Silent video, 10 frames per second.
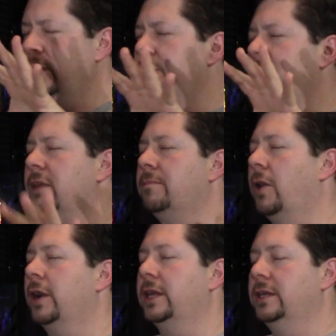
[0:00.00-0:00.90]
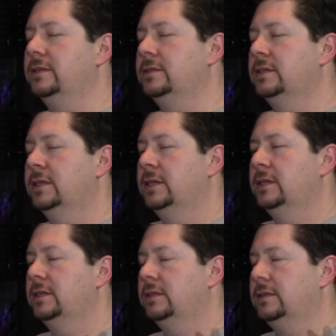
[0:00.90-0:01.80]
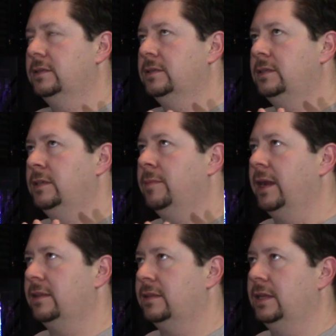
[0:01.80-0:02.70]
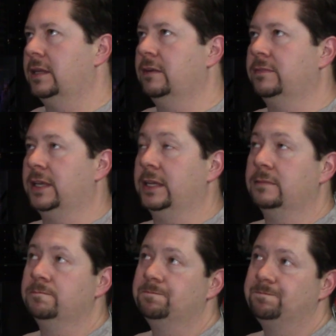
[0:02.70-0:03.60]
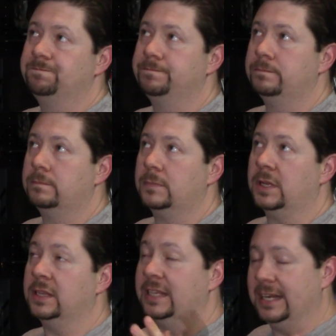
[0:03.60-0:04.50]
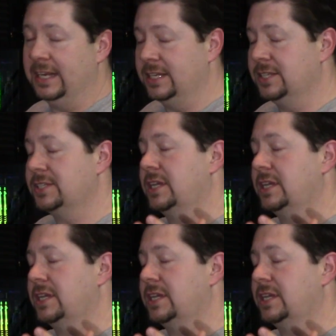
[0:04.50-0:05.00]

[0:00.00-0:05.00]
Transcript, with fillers: you think market, you might think of like grocery